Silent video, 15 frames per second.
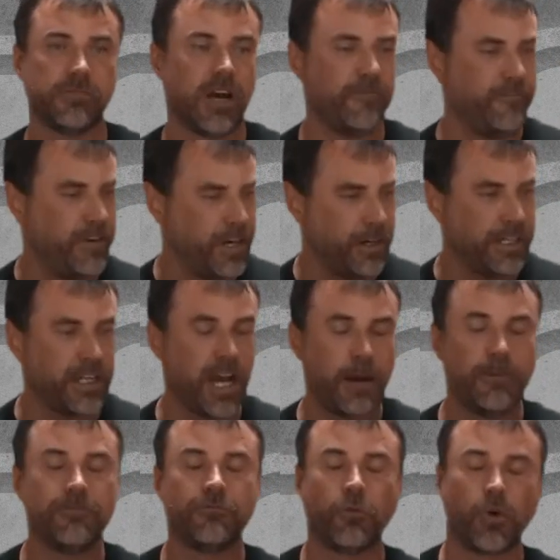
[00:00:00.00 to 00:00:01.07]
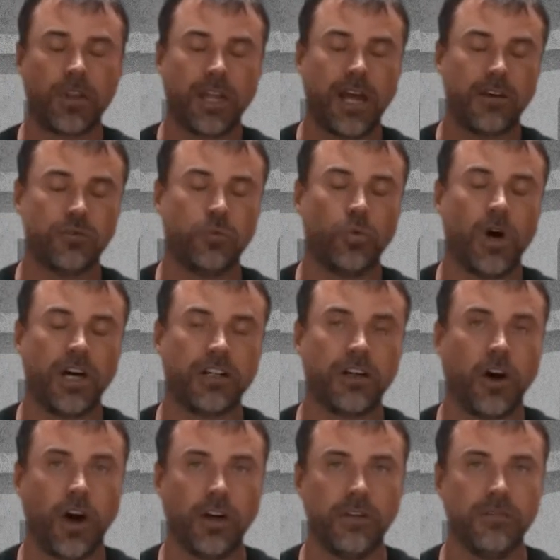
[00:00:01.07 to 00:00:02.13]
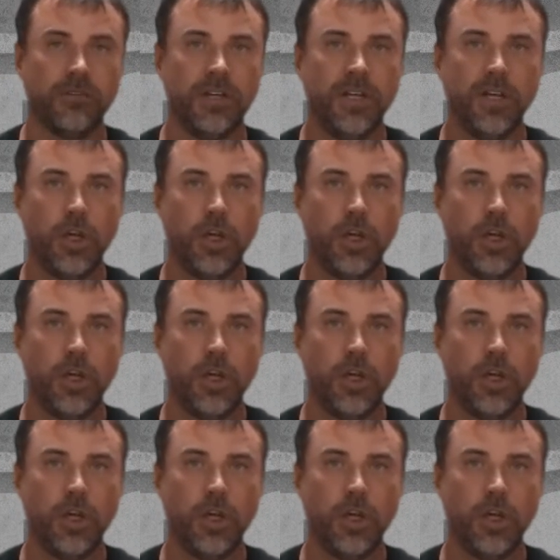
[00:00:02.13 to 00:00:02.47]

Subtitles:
A very common 4,000 watt garden